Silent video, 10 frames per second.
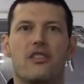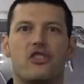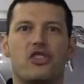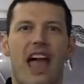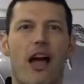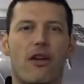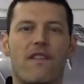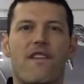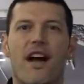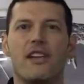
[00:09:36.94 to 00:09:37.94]

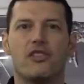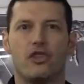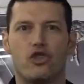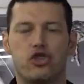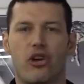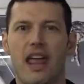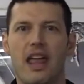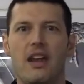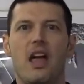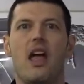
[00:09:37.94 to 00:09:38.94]
Sacrifice,
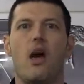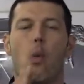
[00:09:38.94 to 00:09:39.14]
train,